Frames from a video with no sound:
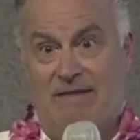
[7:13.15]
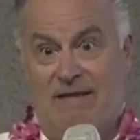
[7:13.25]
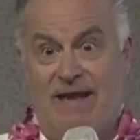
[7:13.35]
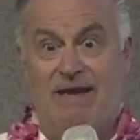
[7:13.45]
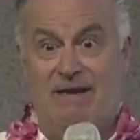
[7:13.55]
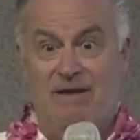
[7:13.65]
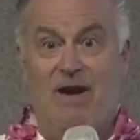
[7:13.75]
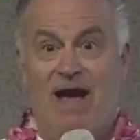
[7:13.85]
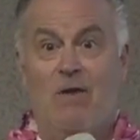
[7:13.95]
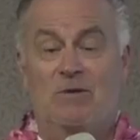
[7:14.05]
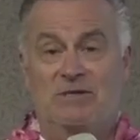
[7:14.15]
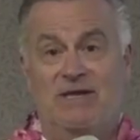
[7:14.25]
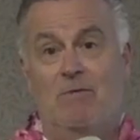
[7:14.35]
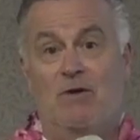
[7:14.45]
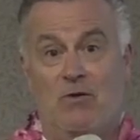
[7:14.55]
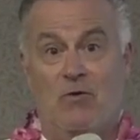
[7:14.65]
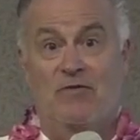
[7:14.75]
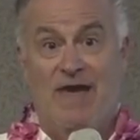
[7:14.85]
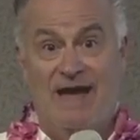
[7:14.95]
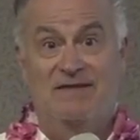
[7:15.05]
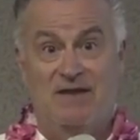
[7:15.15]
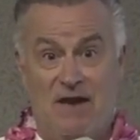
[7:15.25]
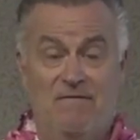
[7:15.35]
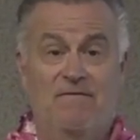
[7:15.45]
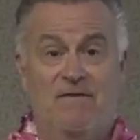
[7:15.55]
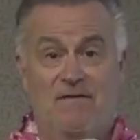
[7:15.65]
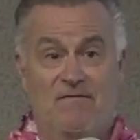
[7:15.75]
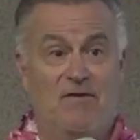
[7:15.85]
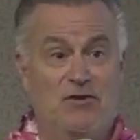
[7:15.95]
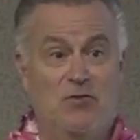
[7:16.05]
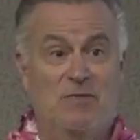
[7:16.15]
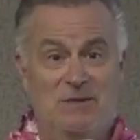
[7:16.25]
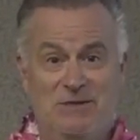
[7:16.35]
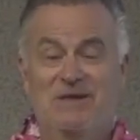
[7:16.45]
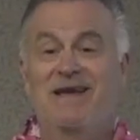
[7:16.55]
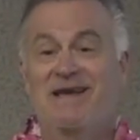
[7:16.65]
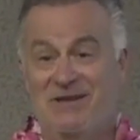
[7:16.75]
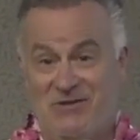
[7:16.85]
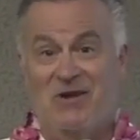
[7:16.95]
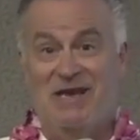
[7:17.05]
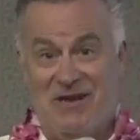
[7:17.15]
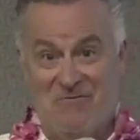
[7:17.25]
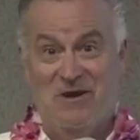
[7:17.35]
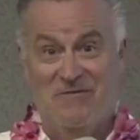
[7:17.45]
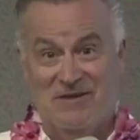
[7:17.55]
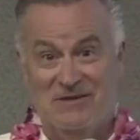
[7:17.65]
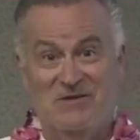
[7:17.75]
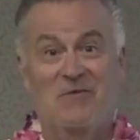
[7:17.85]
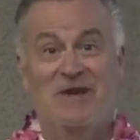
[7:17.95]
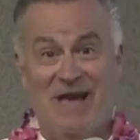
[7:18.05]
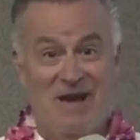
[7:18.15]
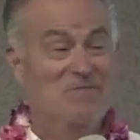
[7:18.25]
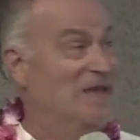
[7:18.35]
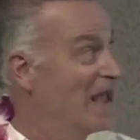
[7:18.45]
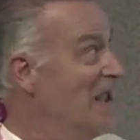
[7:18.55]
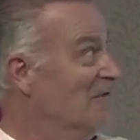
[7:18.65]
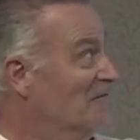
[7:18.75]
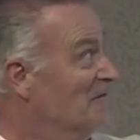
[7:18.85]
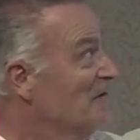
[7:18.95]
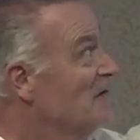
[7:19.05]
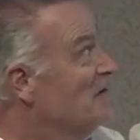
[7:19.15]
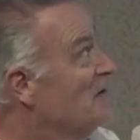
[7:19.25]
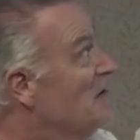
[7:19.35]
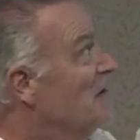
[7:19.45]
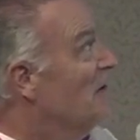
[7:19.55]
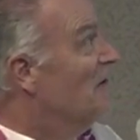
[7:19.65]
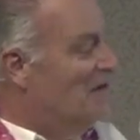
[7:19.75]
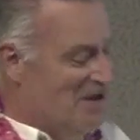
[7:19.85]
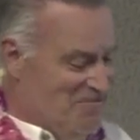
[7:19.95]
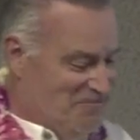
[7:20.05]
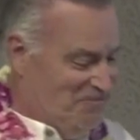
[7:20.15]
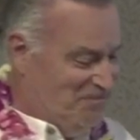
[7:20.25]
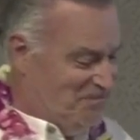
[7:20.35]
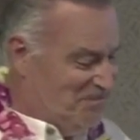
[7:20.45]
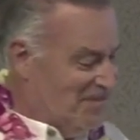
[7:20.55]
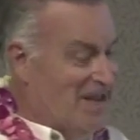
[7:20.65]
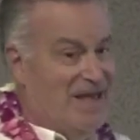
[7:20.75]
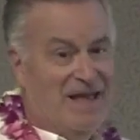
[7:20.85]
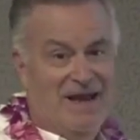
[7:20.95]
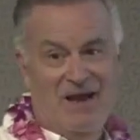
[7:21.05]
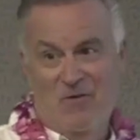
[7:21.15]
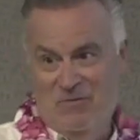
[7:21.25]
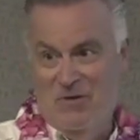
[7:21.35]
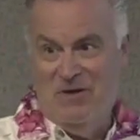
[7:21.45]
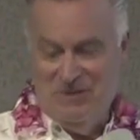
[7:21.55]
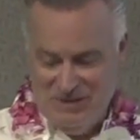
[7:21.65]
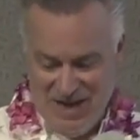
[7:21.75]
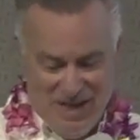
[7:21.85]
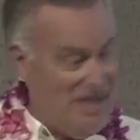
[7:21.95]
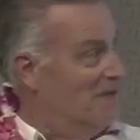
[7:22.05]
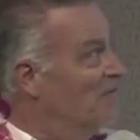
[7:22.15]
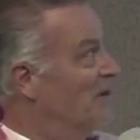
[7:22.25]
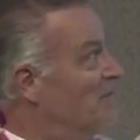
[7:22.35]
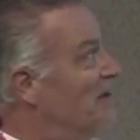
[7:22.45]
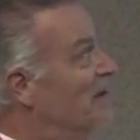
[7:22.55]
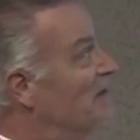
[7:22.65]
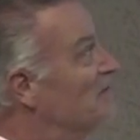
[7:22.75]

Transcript: And you know, I always say when Earth has enough of humans, it's going to get rid of us. So we got to behave. All right. And I hope you understand that when I'm getting at.